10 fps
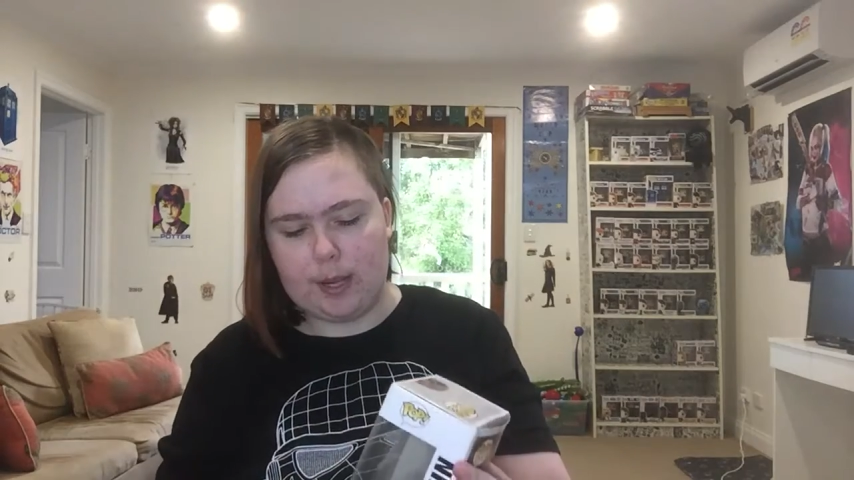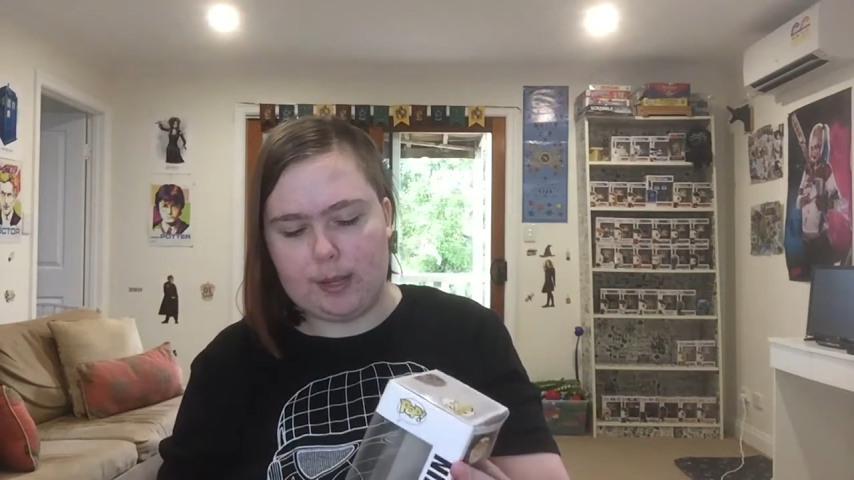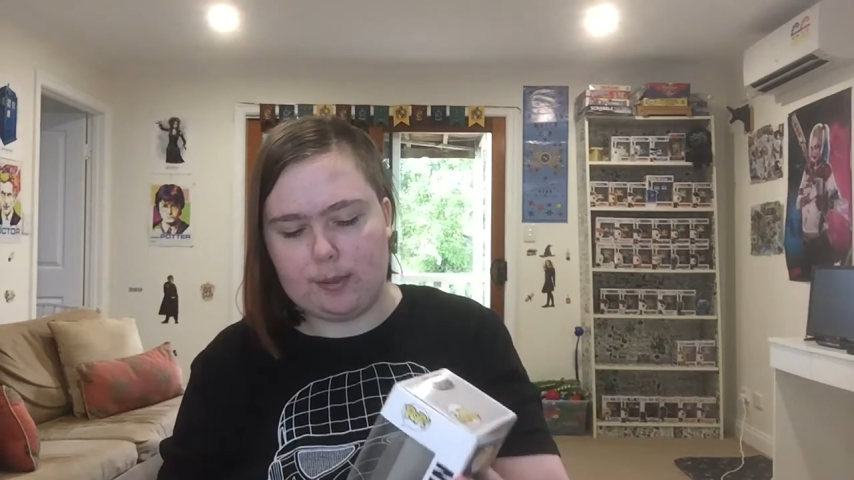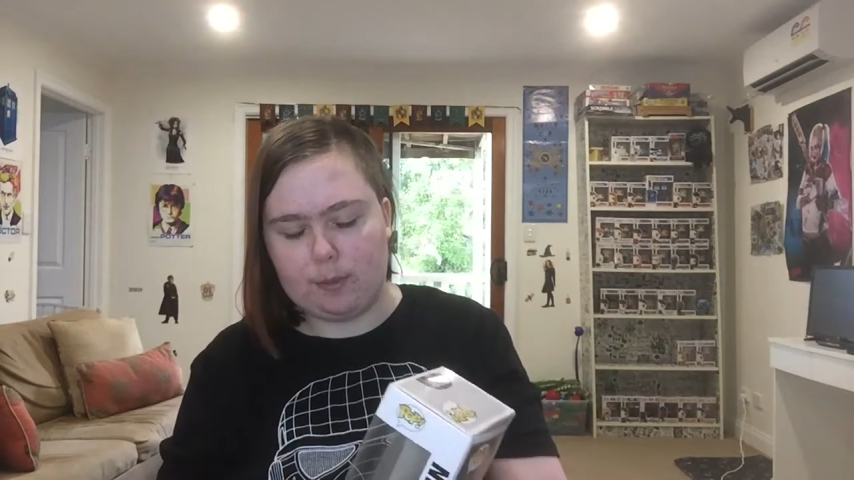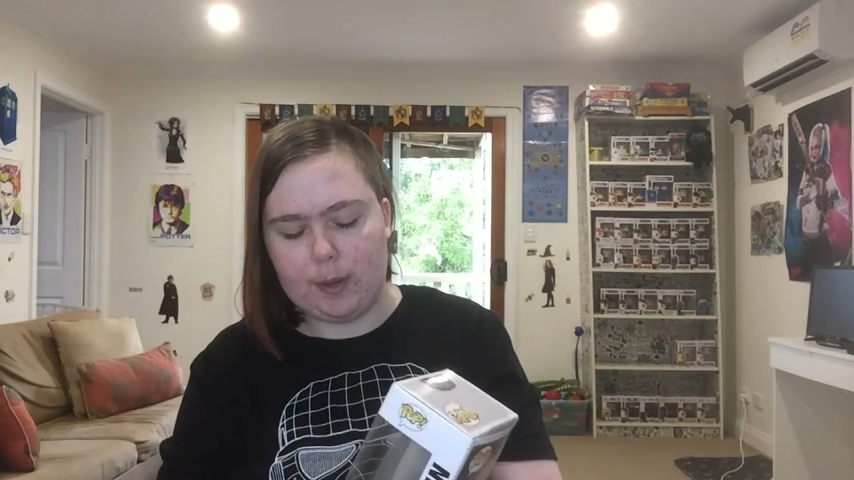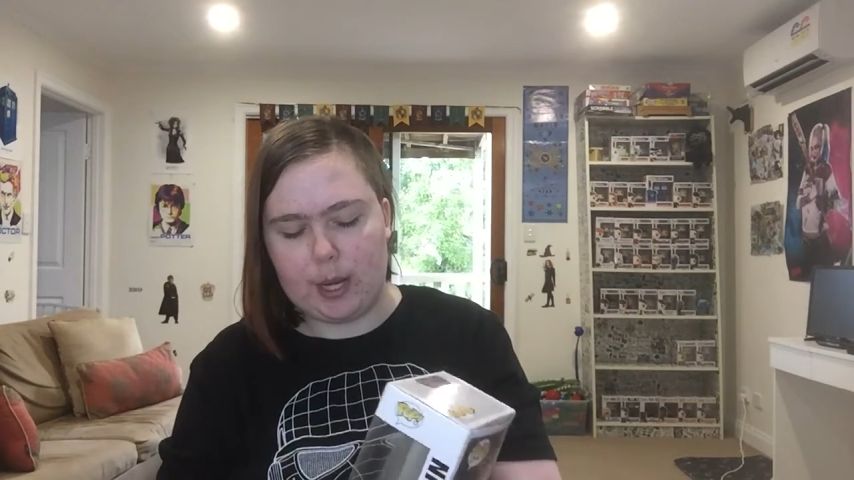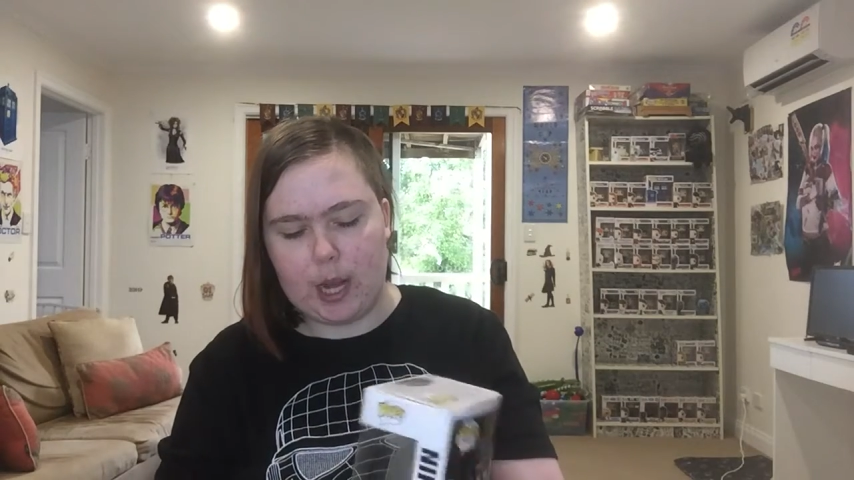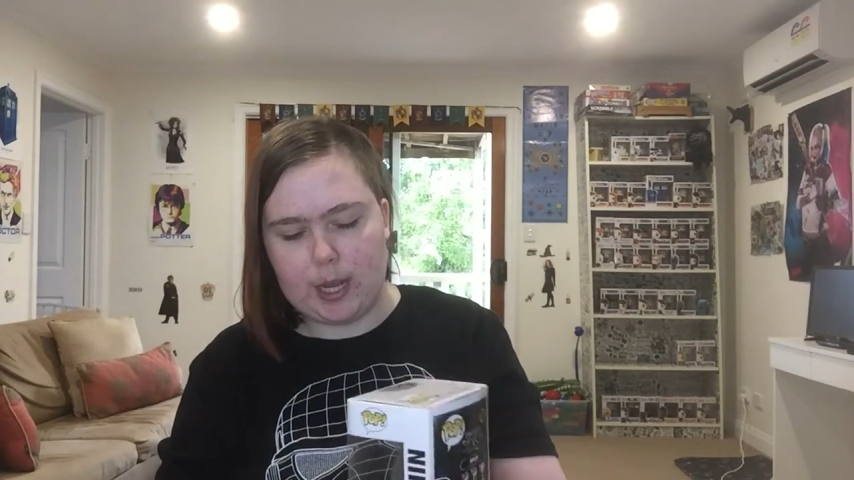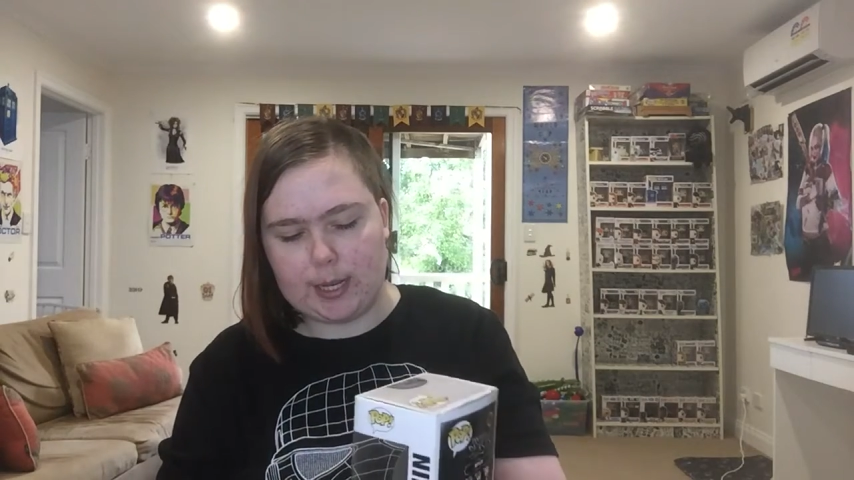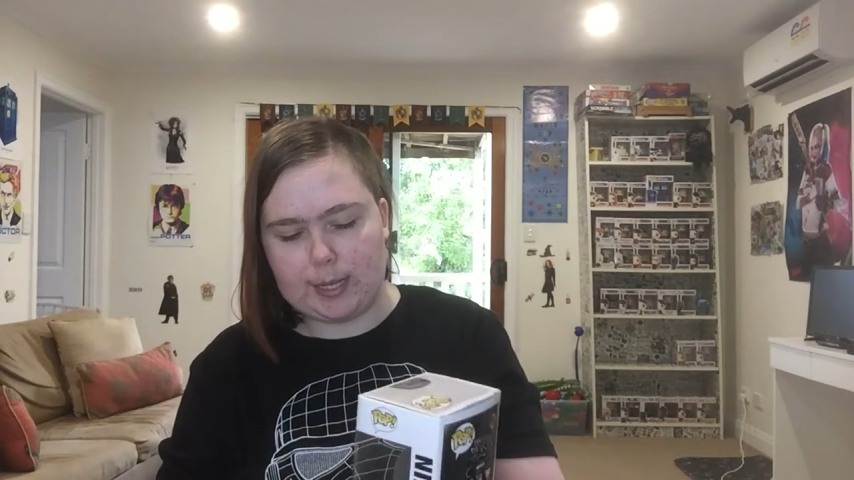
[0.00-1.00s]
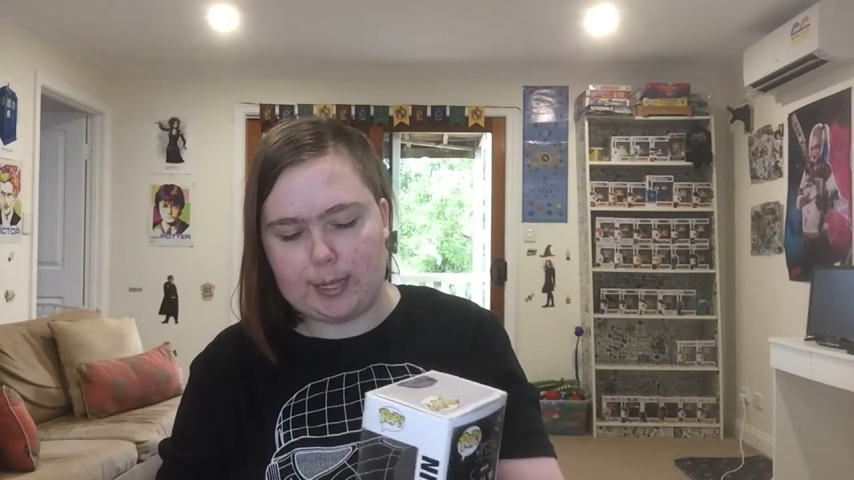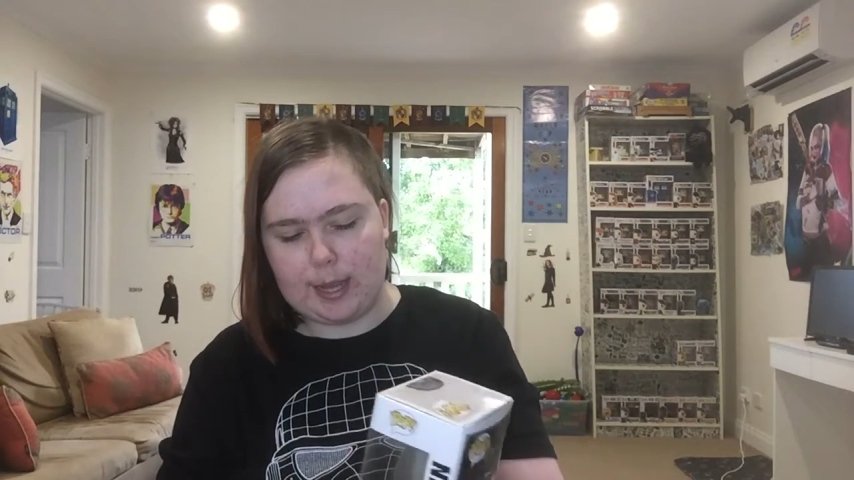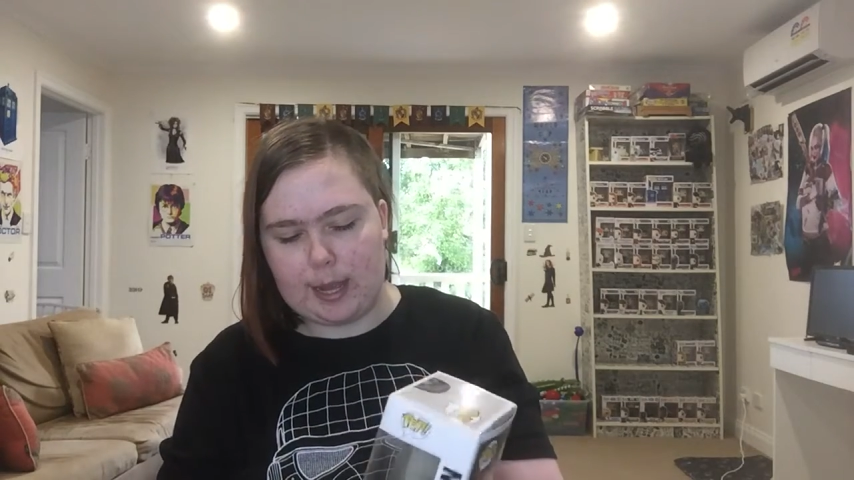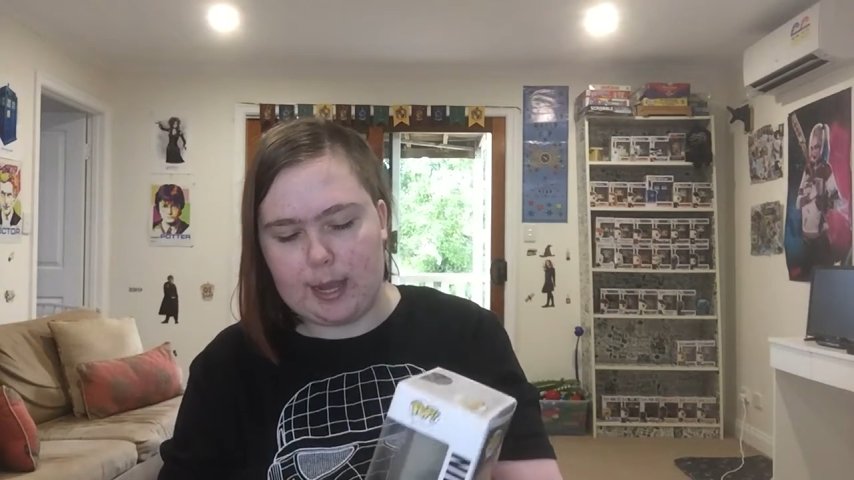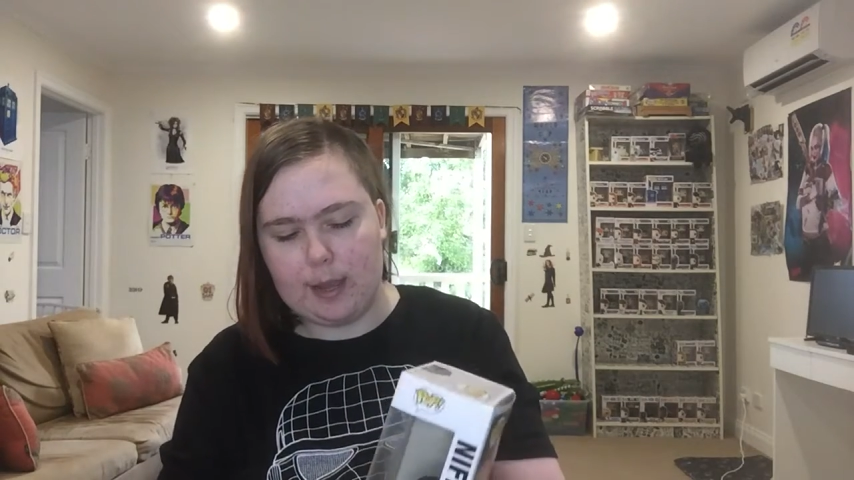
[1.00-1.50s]
is a bit hard to
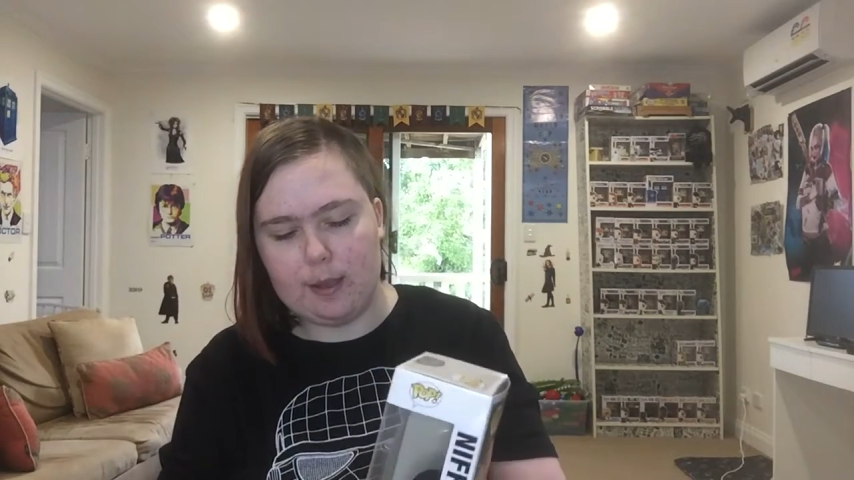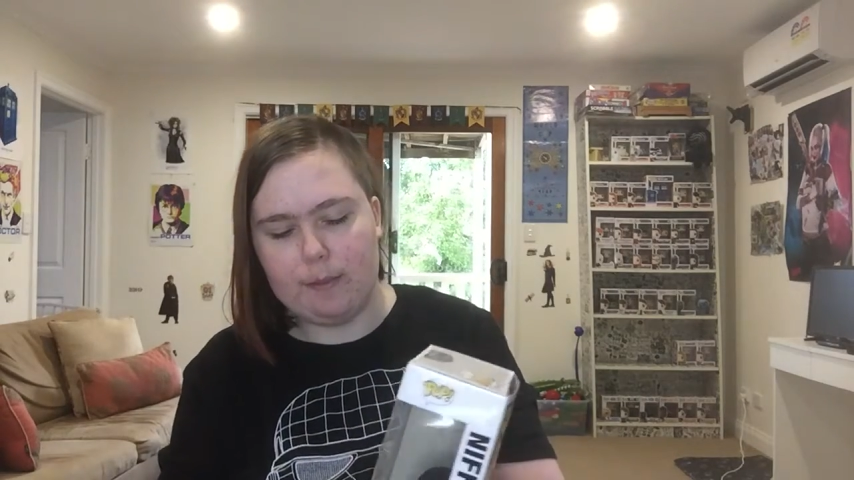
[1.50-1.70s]
see,